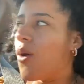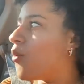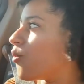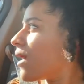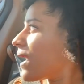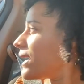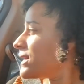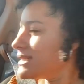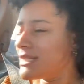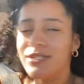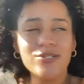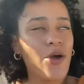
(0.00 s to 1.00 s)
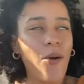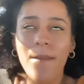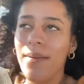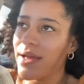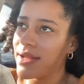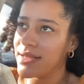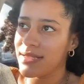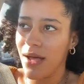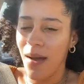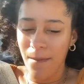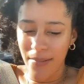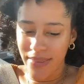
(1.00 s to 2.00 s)
Why did nobody
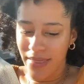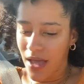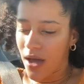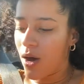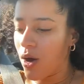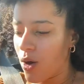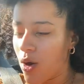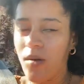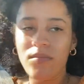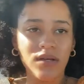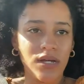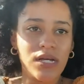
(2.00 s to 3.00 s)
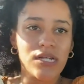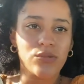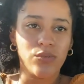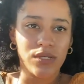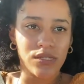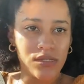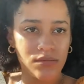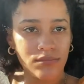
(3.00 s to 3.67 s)
tell me that Home Goods was?